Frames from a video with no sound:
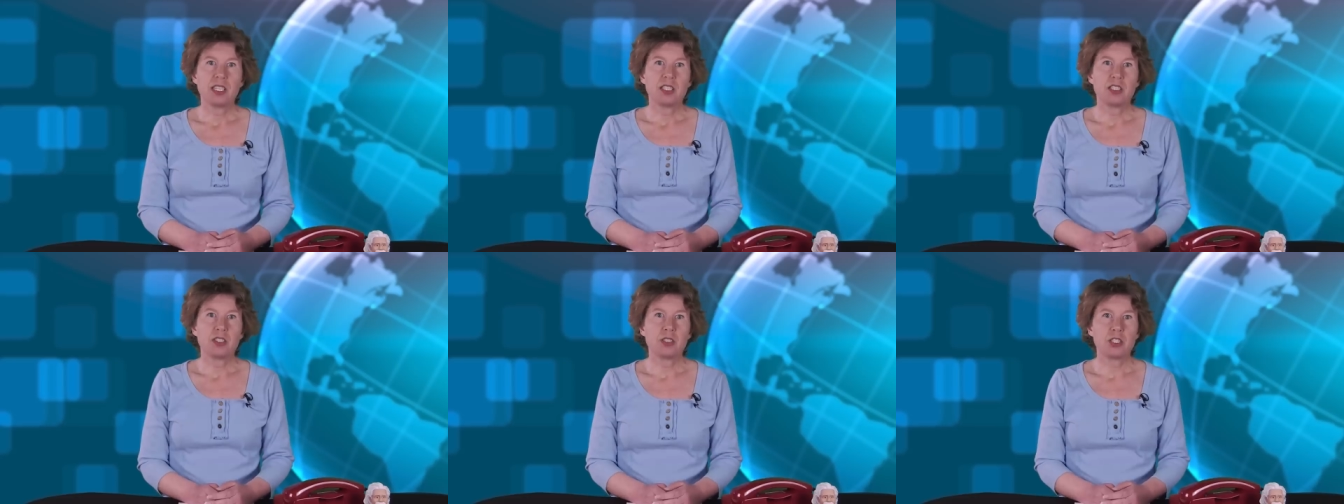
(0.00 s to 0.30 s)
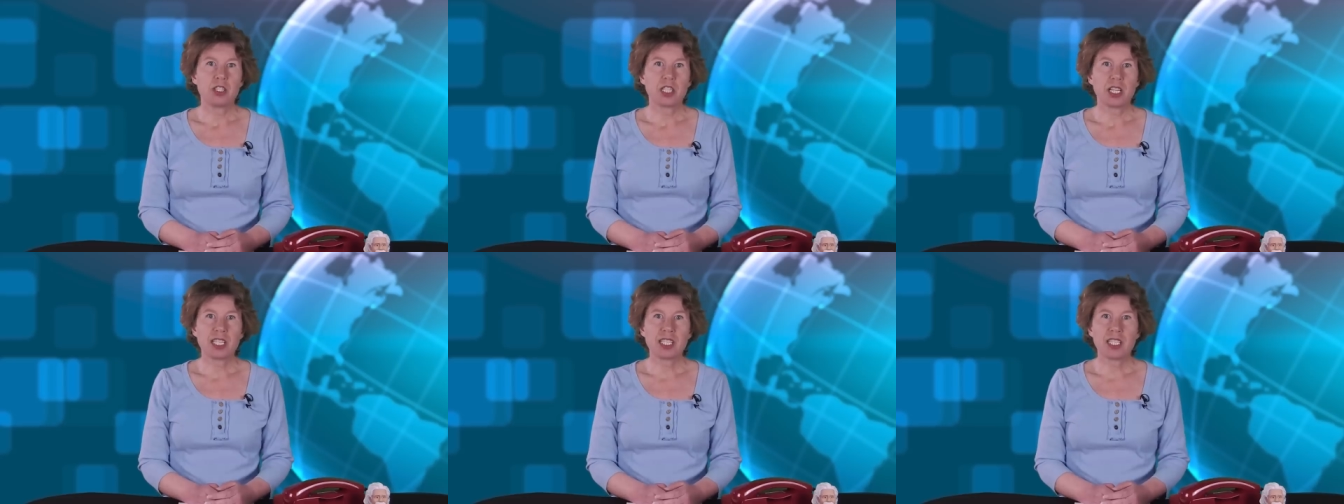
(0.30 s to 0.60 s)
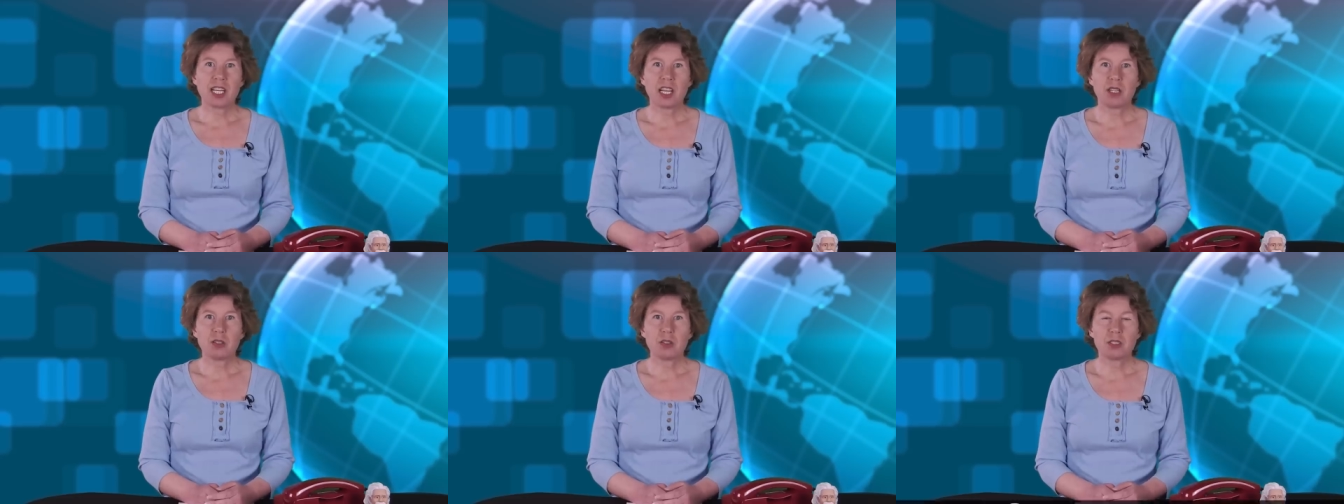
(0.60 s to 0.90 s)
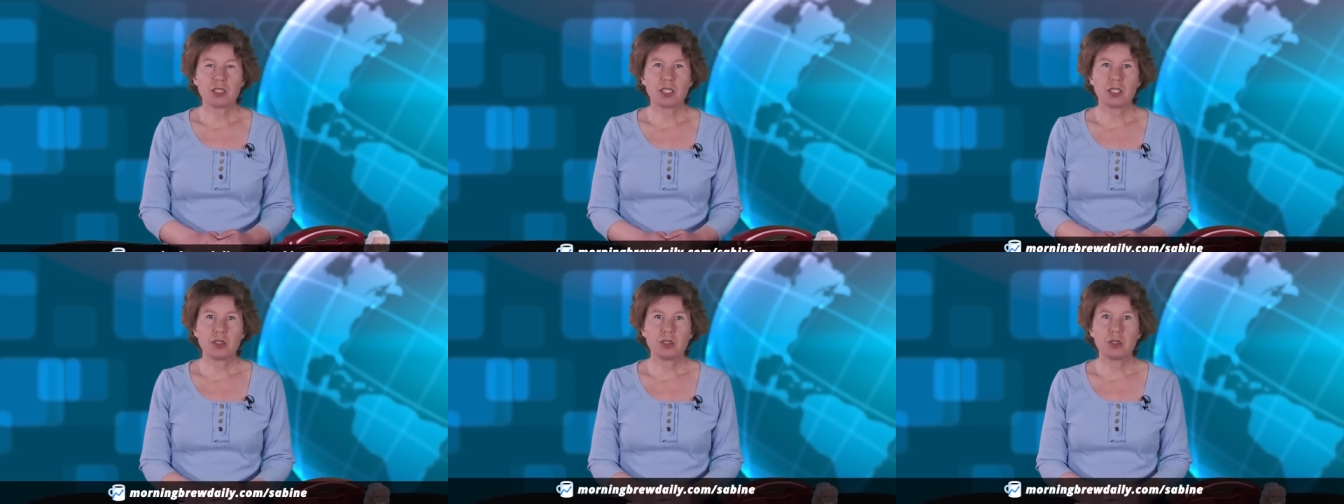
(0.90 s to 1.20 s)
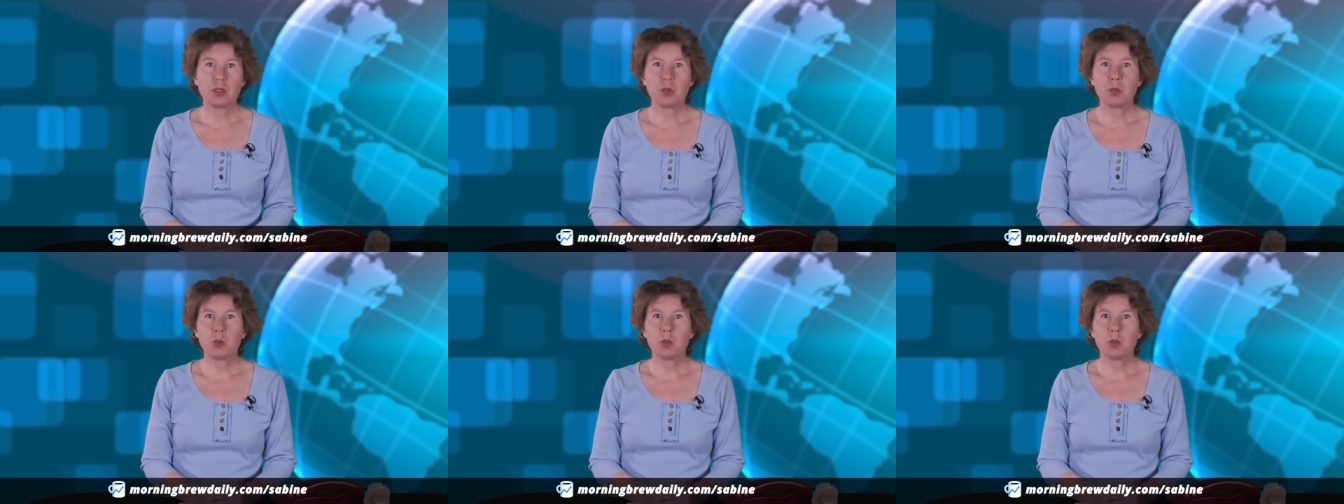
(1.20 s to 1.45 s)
To check it out, go to